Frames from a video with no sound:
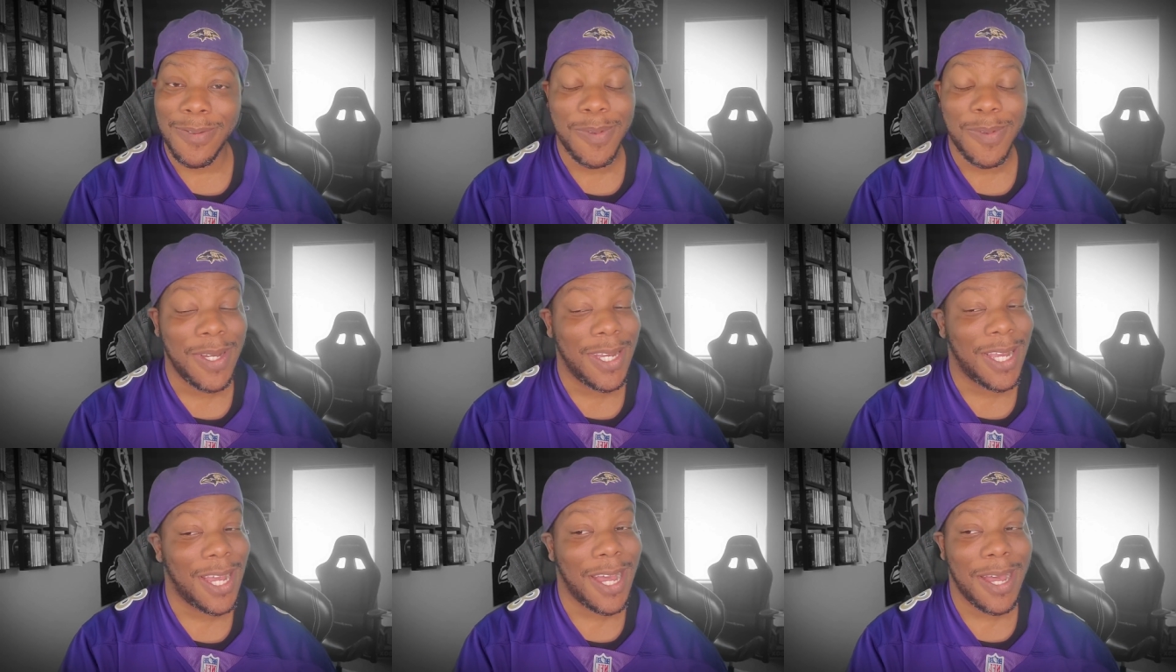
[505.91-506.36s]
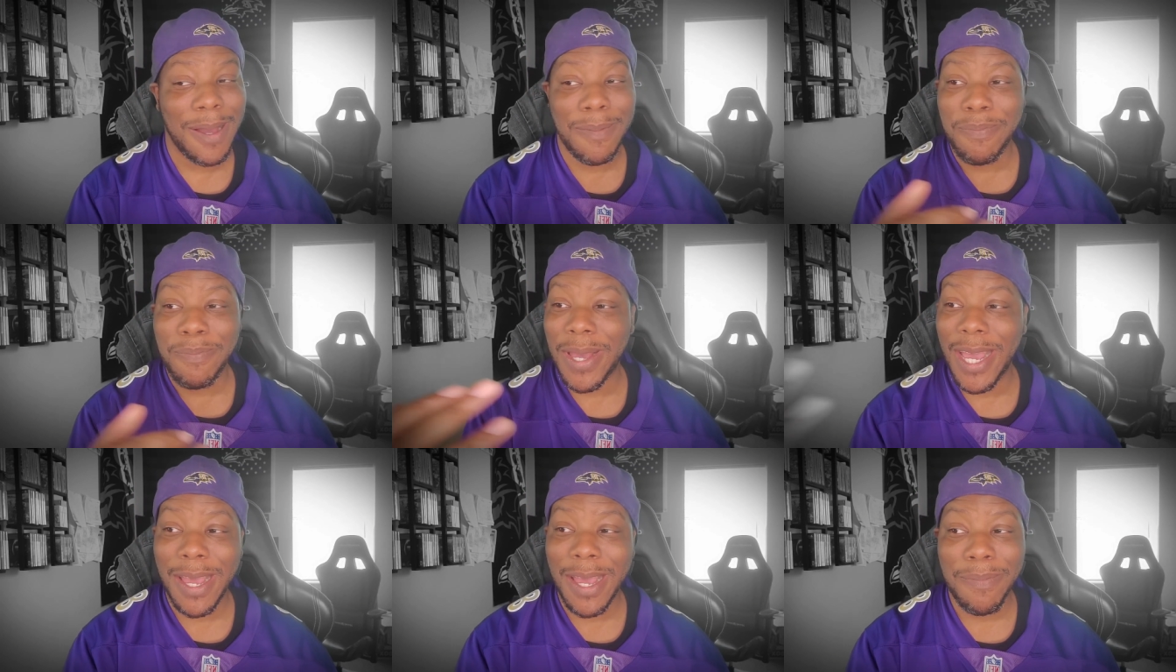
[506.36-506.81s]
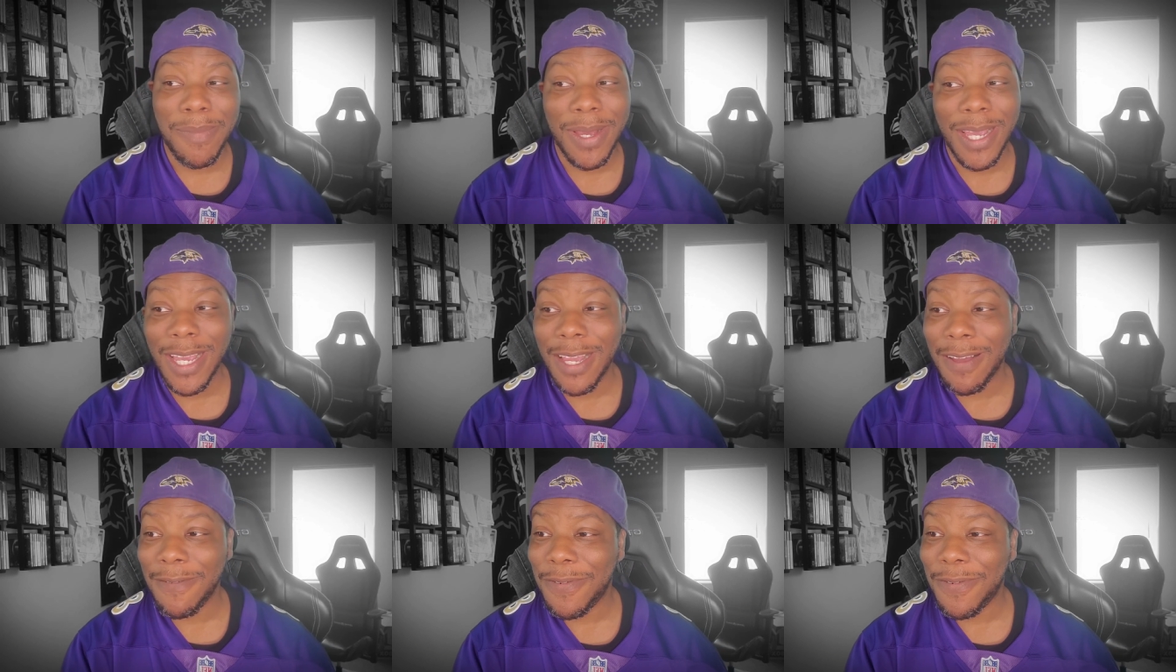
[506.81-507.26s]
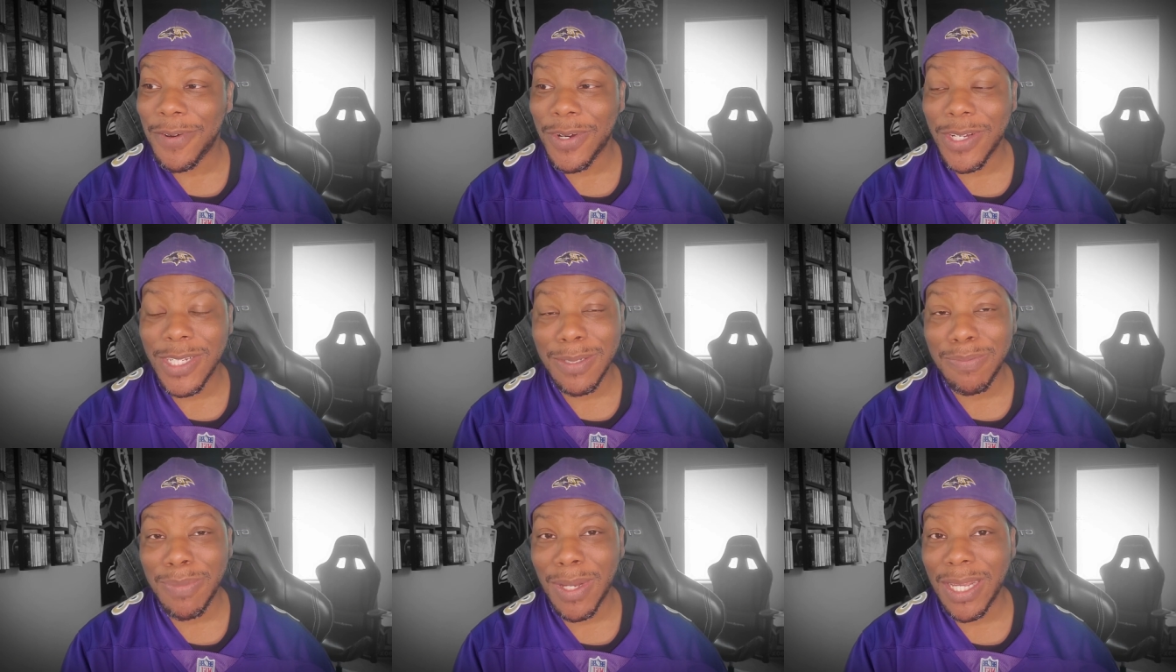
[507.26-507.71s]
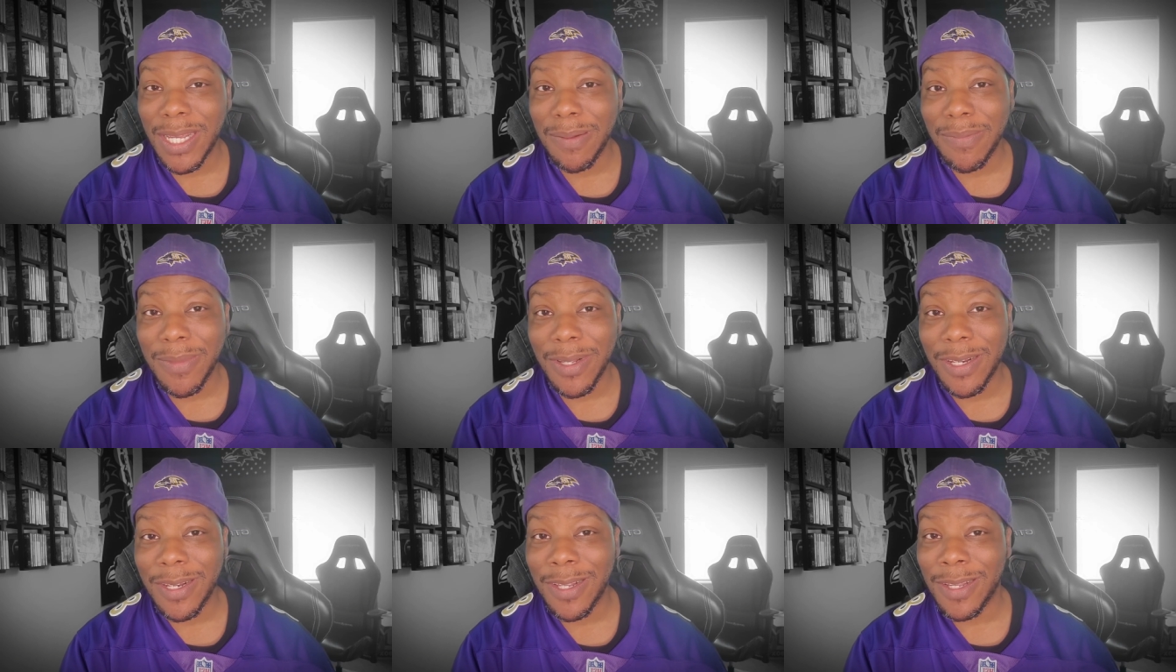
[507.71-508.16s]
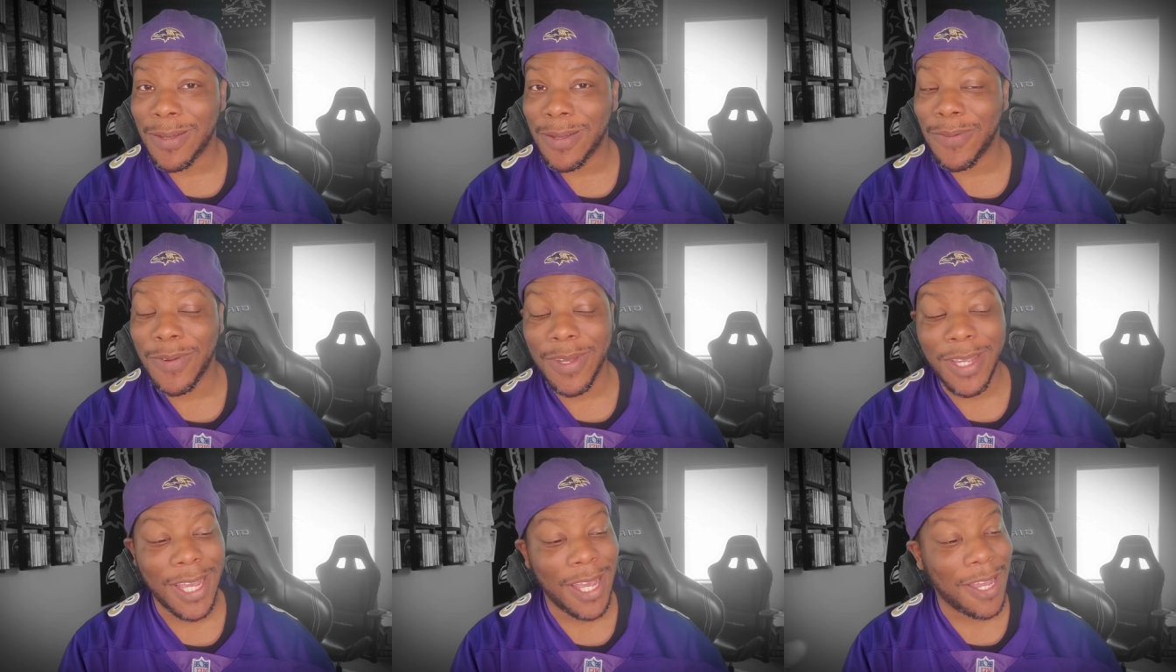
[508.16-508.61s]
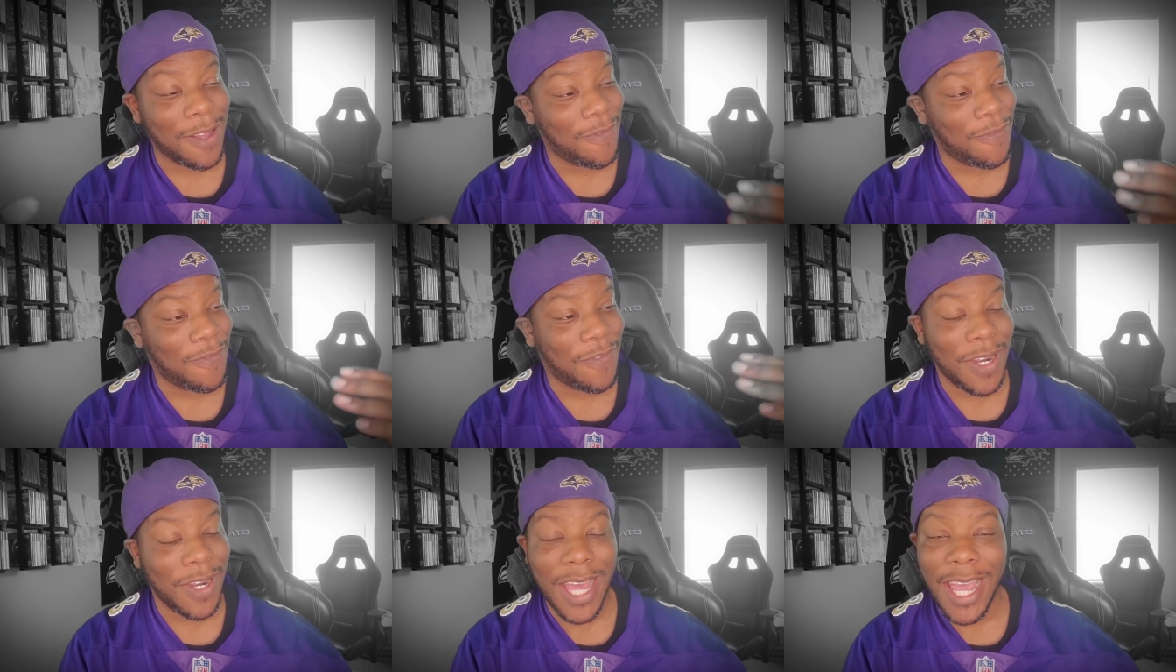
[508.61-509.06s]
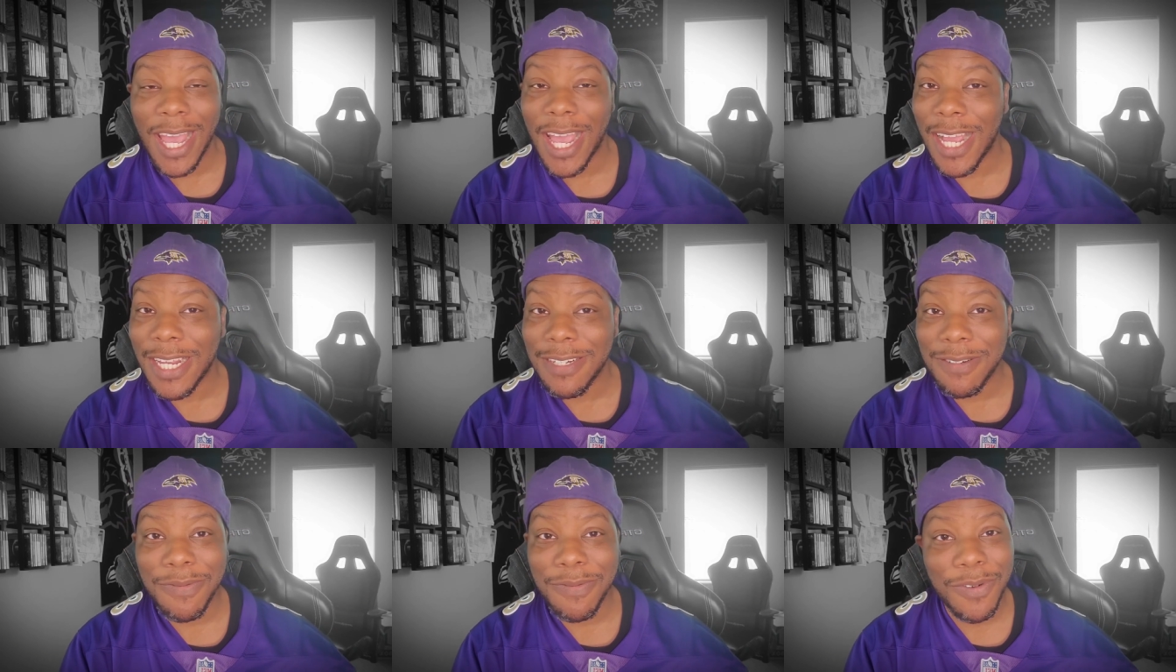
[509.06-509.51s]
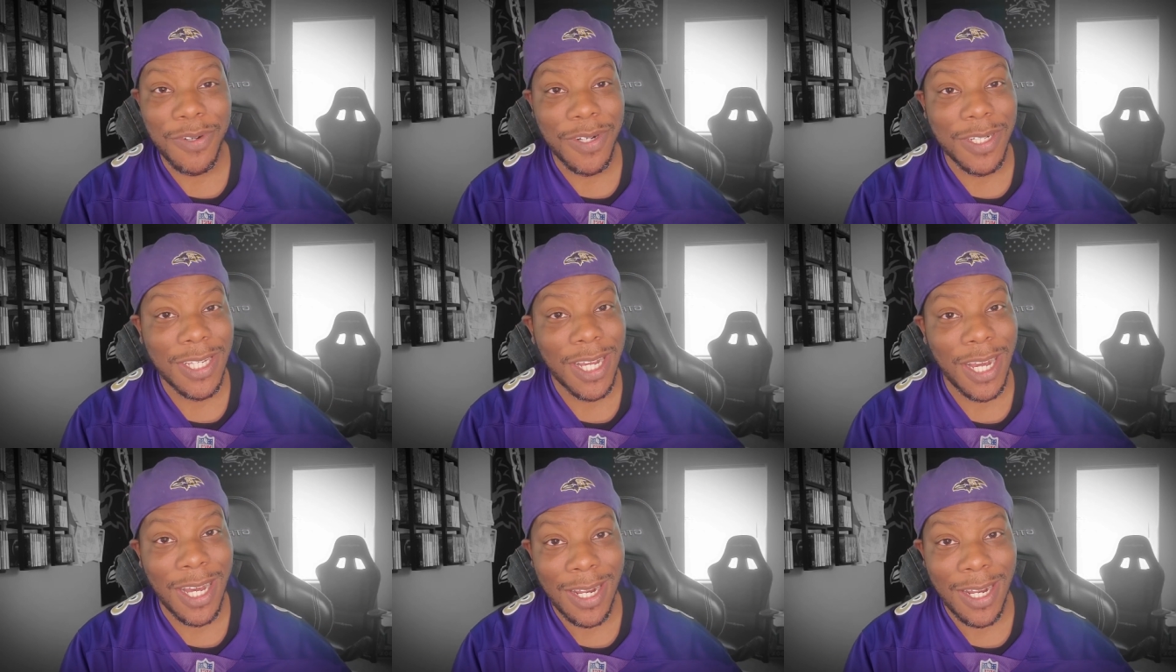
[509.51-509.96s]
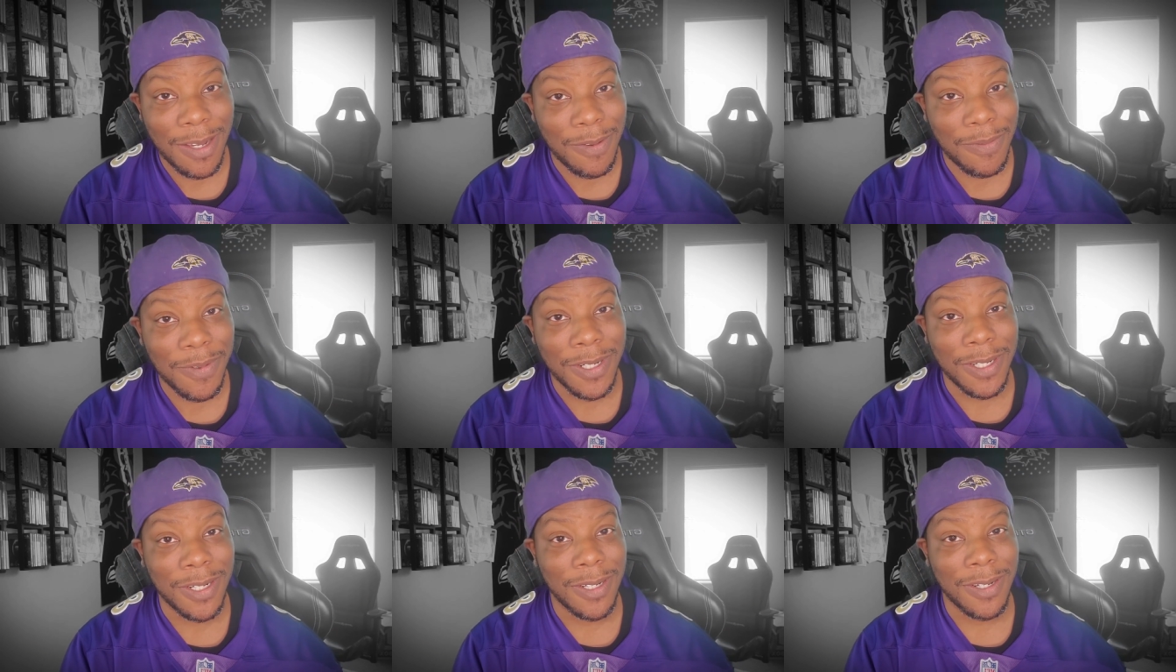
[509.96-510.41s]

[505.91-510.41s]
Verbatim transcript: We got Batman for his Batman. We got Flash for his Hollywood.